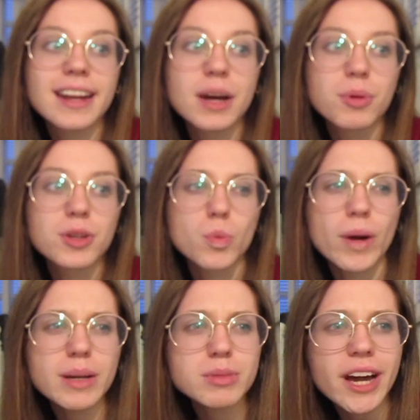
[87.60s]
then I wonder
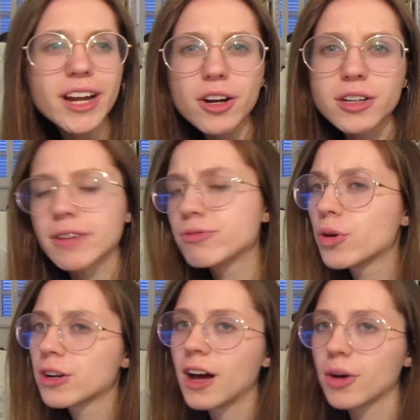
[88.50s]
why I'm tired at
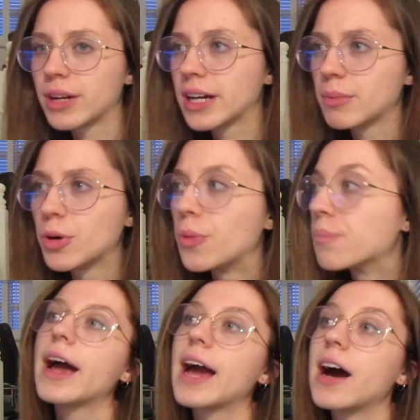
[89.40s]
four o'clock when I come home.
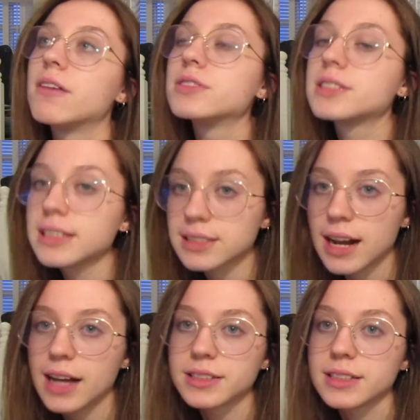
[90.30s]
I have six
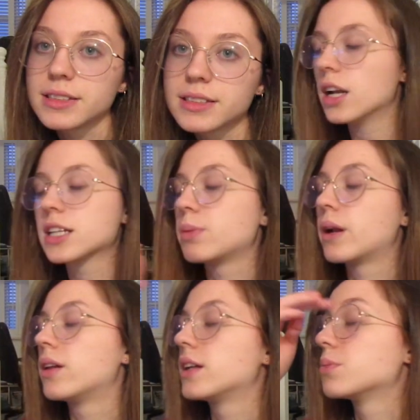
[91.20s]
classes. I'll explain
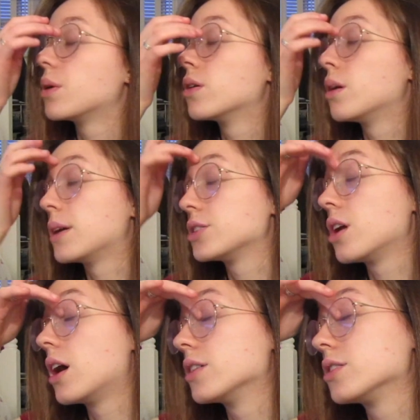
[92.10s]
all that tomorrow. I'm actually
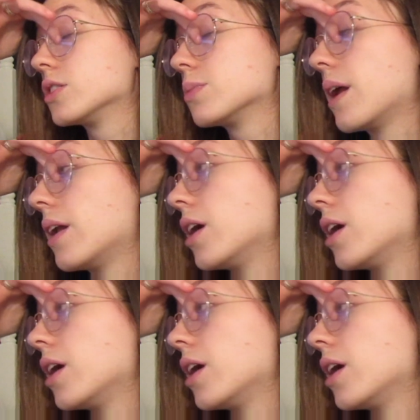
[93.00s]
not arsed to explain it